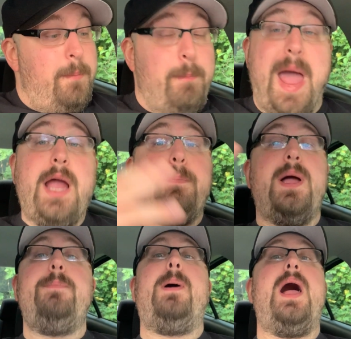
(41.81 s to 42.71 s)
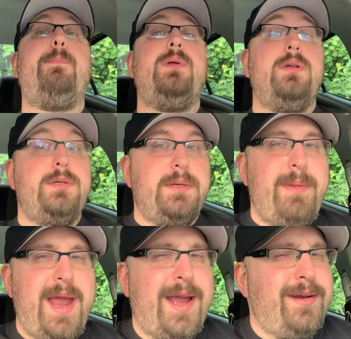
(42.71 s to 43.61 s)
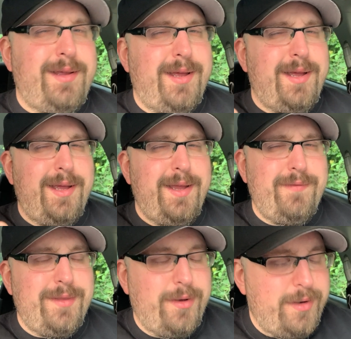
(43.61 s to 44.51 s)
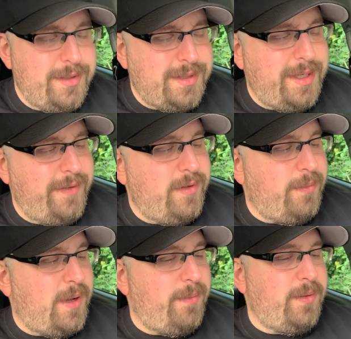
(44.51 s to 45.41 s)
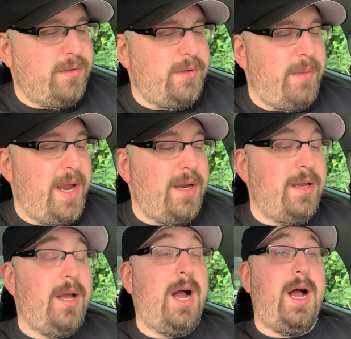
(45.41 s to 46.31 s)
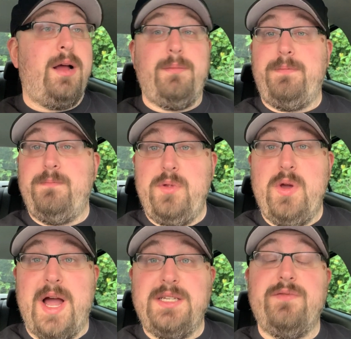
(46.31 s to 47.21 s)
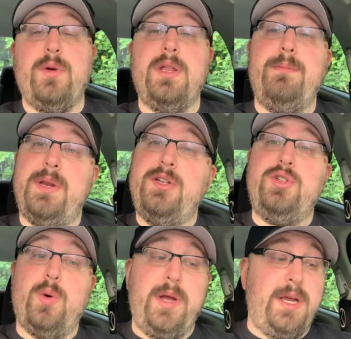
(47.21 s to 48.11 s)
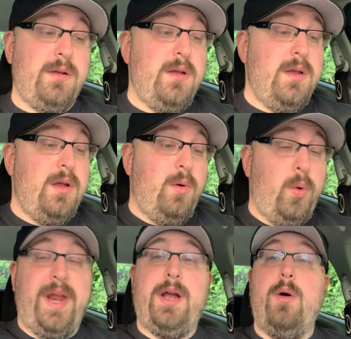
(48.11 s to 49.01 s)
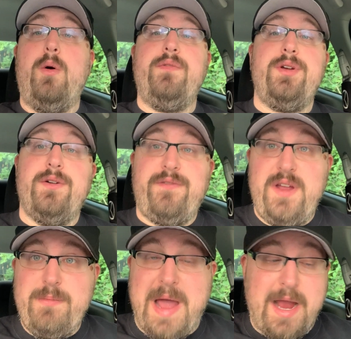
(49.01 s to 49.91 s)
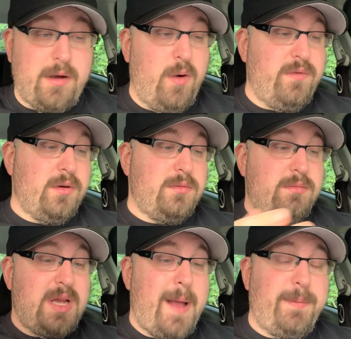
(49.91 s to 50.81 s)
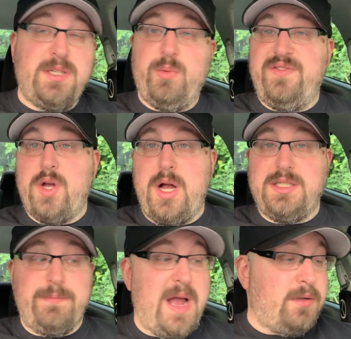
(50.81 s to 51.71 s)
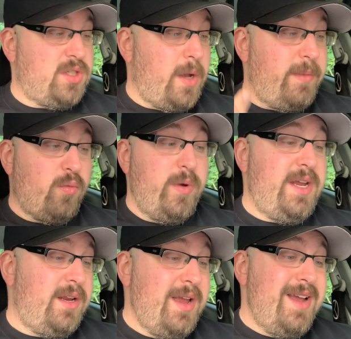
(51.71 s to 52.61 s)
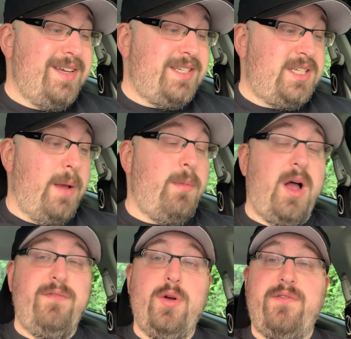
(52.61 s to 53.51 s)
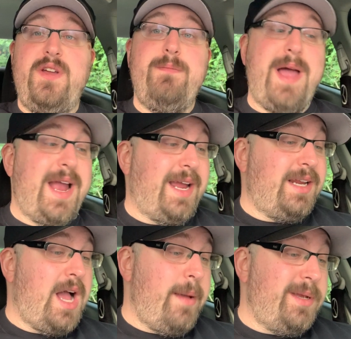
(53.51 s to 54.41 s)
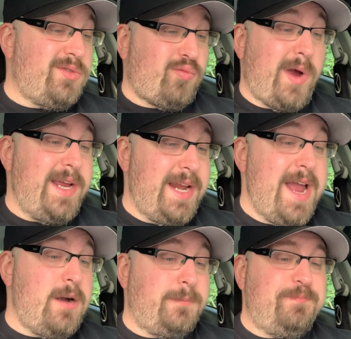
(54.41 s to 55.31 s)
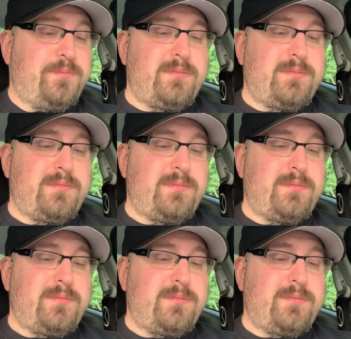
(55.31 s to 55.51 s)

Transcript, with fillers: backed by popular demand, even though it isn't even a popular demand, uh, you guys have really been enjoying when I go over your feedback over topics we've talked about. So I'm going to read some of your feedback and comments right now